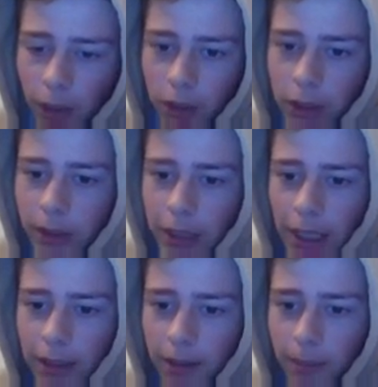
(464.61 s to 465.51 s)
I tip the
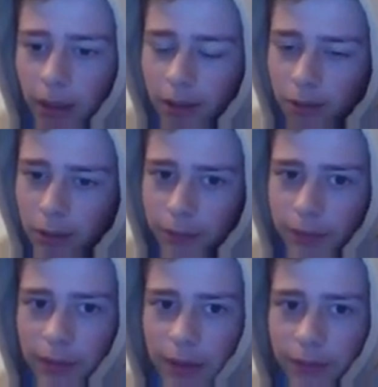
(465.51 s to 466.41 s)
D's, but it's a real
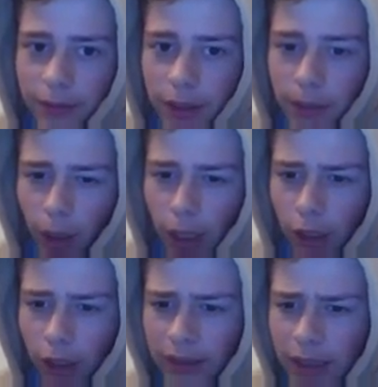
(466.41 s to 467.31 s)
50-50 in
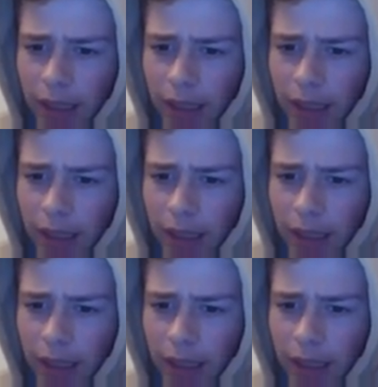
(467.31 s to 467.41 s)
my eyes.